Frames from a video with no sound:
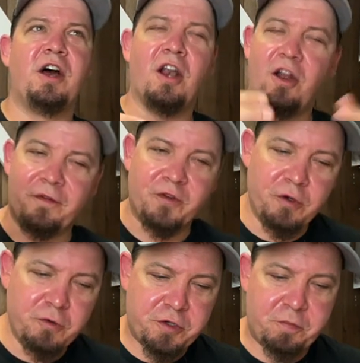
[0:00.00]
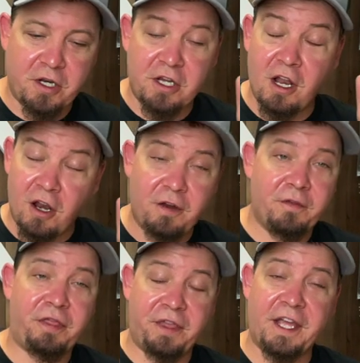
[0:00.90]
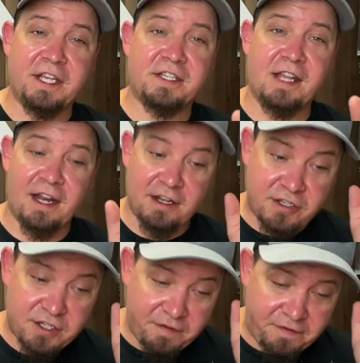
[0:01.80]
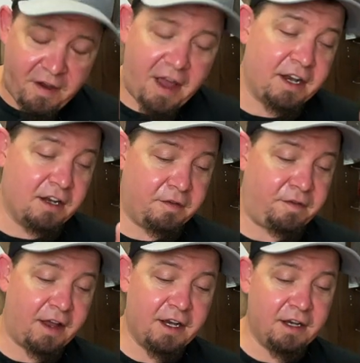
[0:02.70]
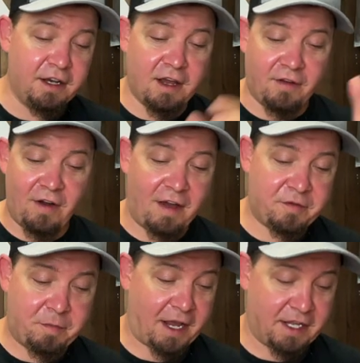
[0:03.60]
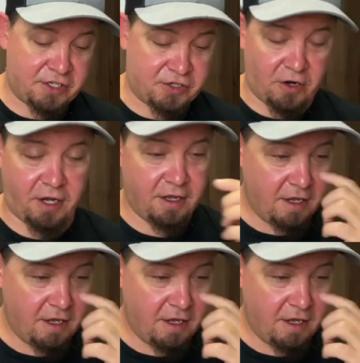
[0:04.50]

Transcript: a lot of news but a lot of things that has finally finally arrived back in stock.